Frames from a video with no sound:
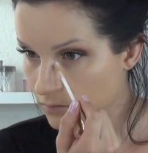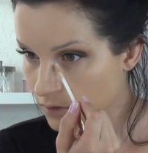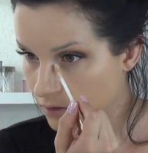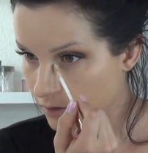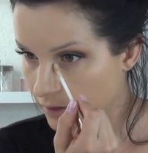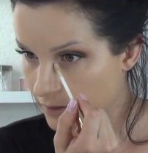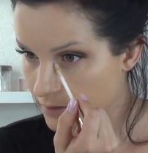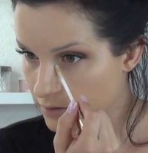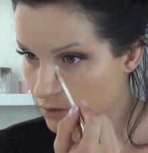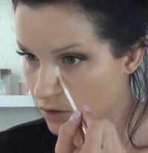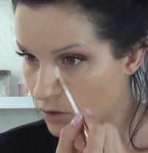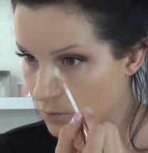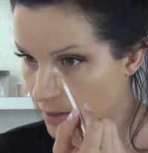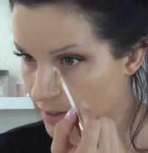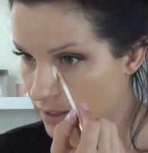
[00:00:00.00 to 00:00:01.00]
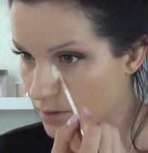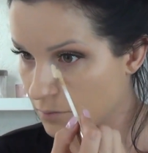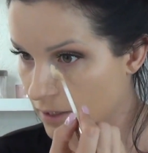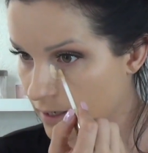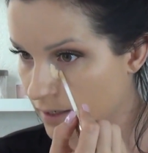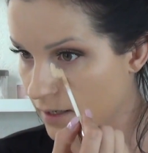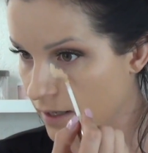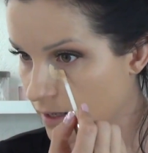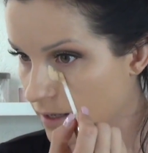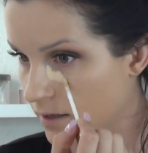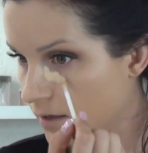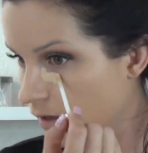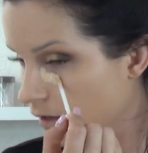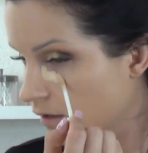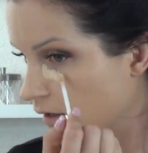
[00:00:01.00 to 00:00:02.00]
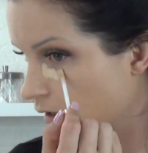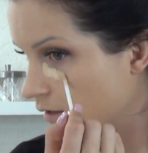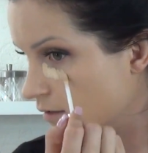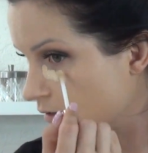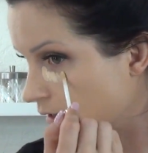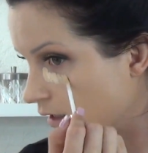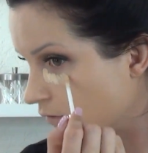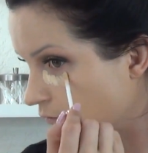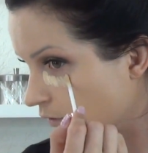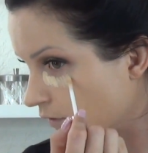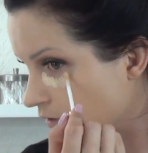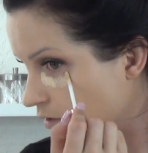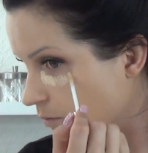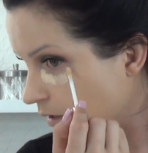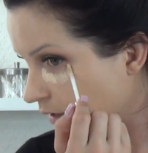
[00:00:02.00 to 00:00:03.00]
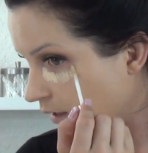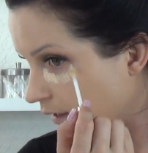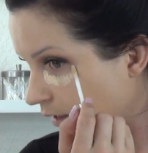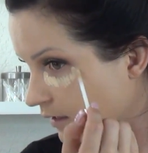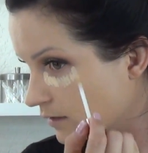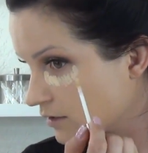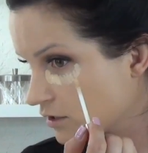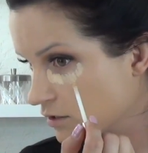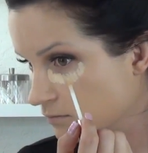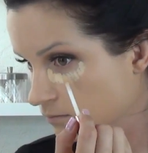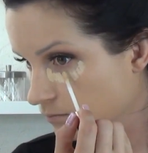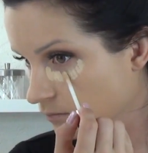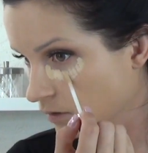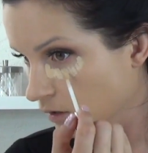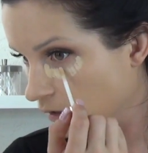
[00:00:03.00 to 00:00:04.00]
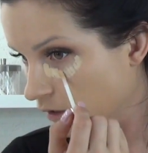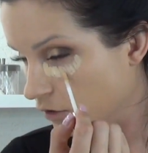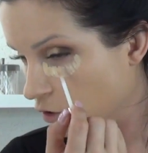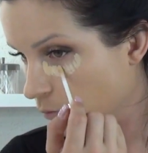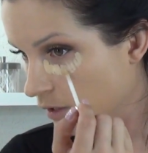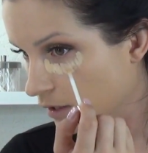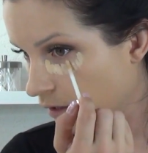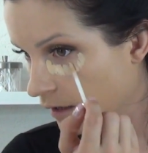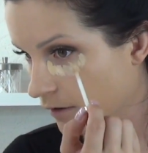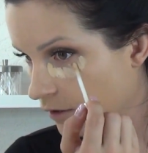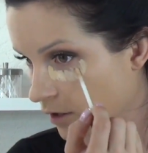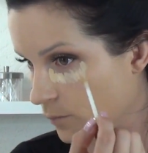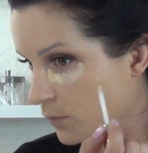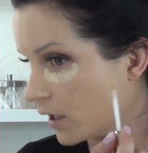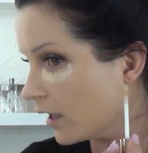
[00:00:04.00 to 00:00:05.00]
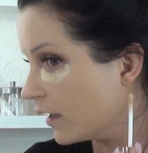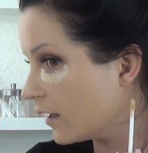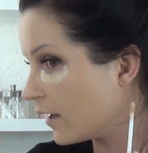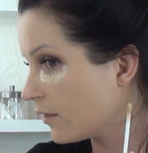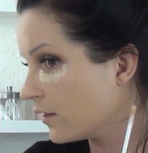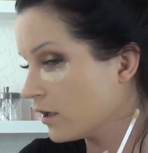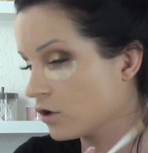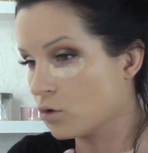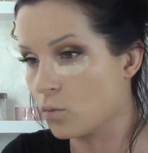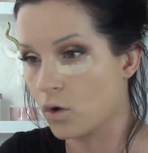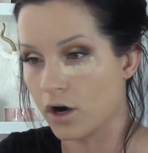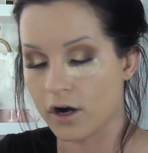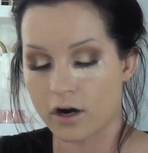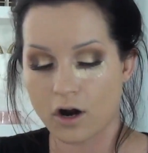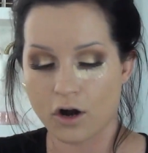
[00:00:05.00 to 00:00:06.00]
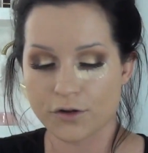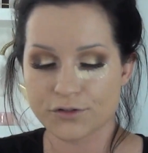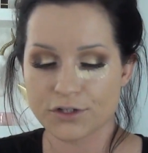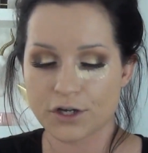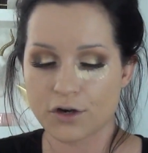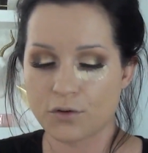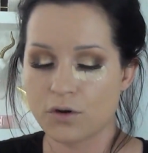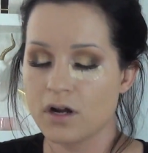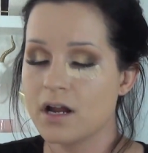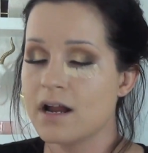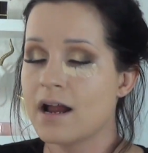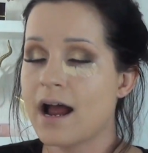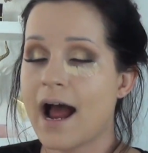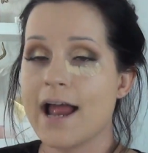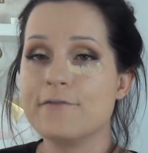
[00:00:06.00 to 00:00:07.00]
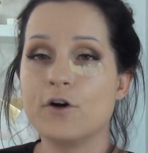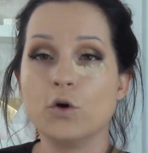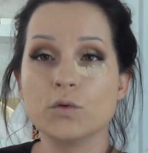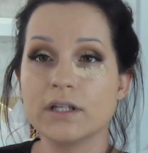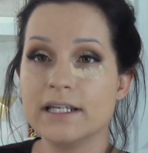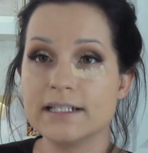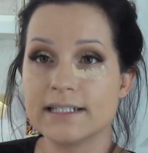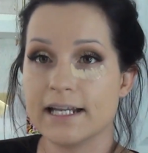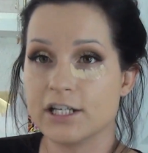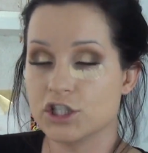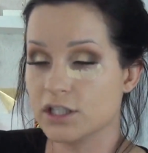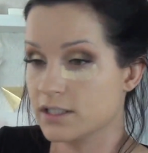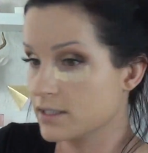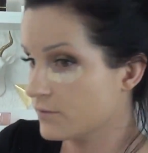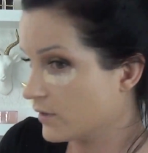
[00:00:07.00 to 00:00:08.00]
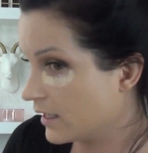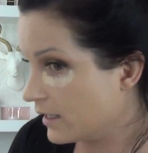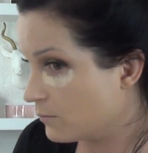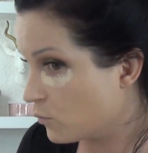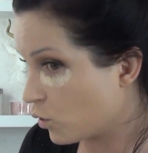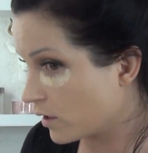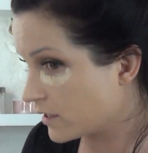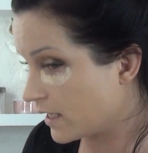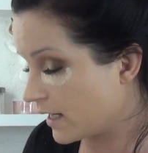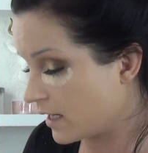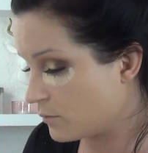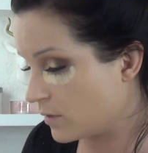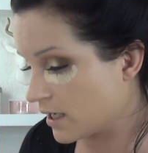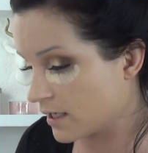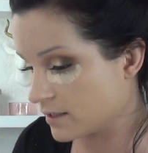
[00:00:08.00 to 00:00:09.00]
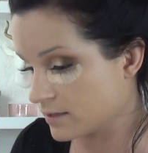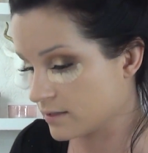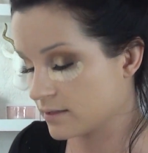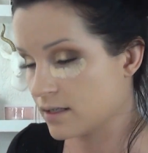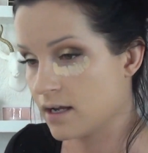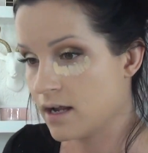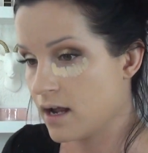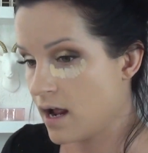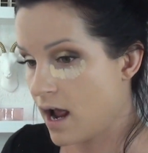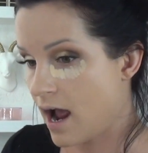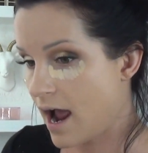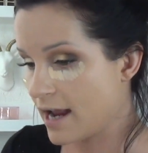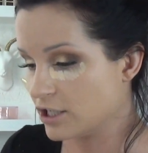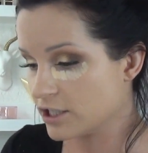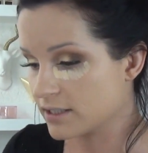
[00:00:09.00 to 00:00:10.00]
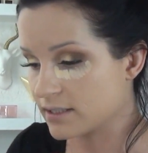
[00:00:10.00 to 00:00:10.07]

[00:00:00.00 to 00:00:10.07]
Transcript: Alright, so already I'm like, I could kind of stand for this to be like a little bit lighter, but I think it'll work. Also, I have only intentions of getting more tan because I